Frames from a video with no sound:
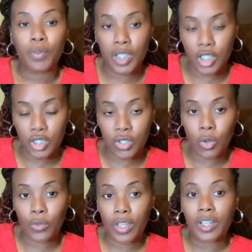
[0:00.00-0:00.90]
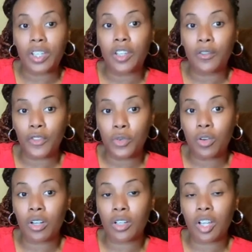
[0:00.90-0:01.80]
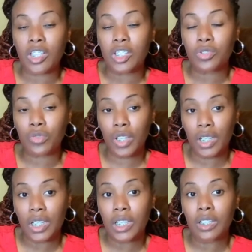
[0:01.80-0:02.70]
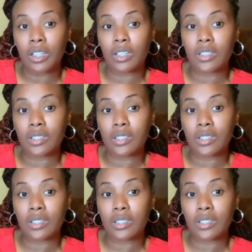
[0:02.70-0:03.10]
please note that if you are an Australian